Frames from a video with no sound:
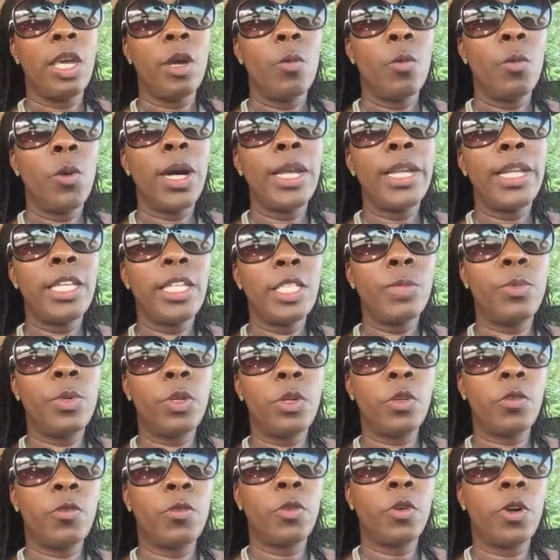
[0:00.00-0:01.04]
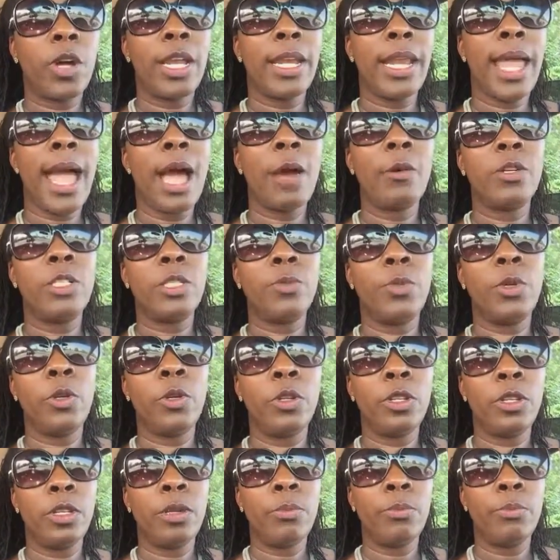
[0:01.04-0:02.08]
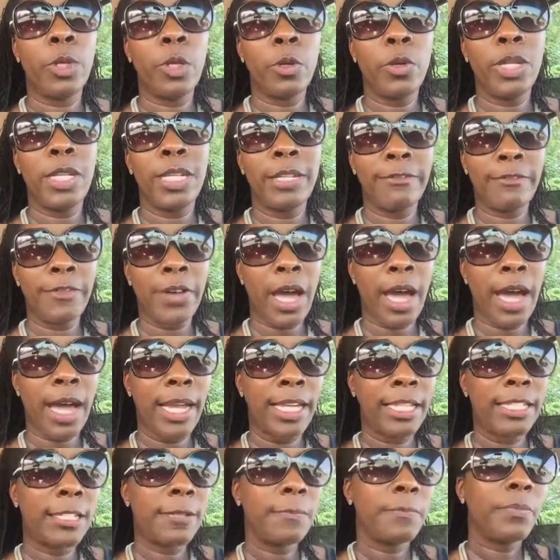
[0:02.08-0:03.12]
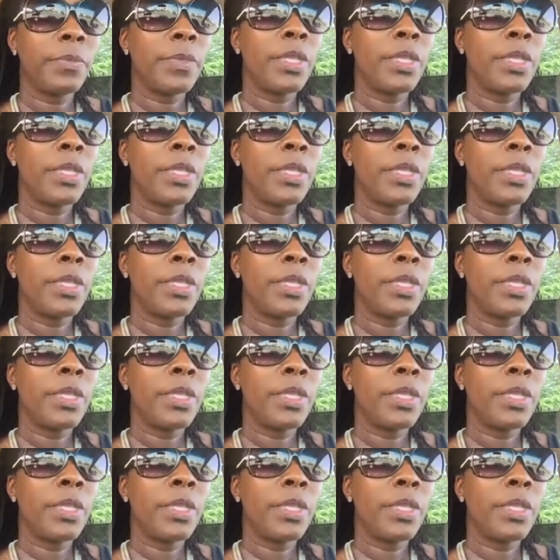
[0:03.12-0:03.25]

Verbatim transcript: what is beautiful and how is beauty beauty defined.